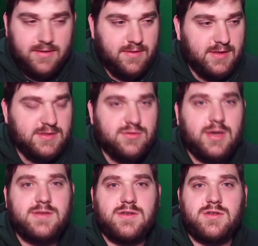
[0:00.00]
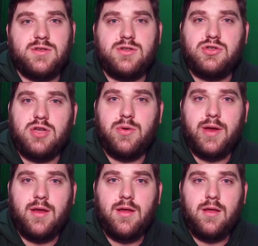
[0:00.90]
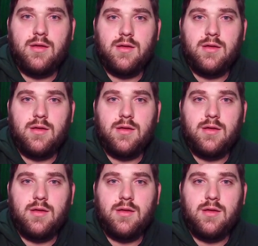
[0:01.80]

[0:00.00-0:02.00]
this transition is showing